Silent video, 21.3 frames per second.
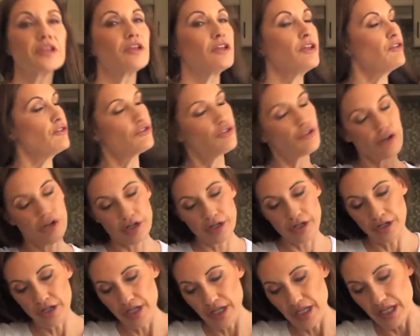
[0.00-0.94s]
you
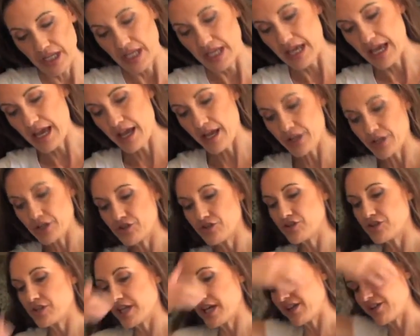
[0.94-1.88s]
turn and you
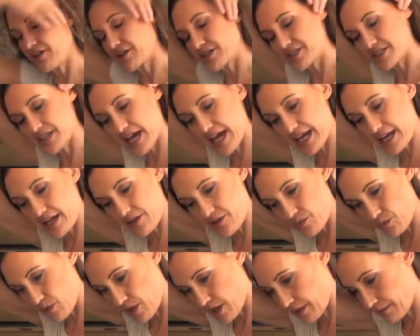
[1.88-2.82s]
do the other side
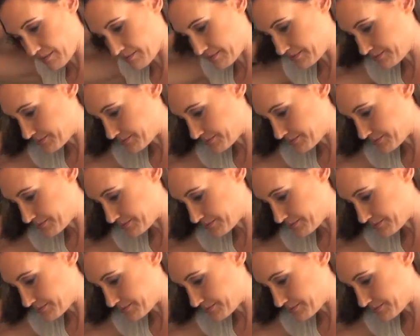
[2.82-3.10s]
as well.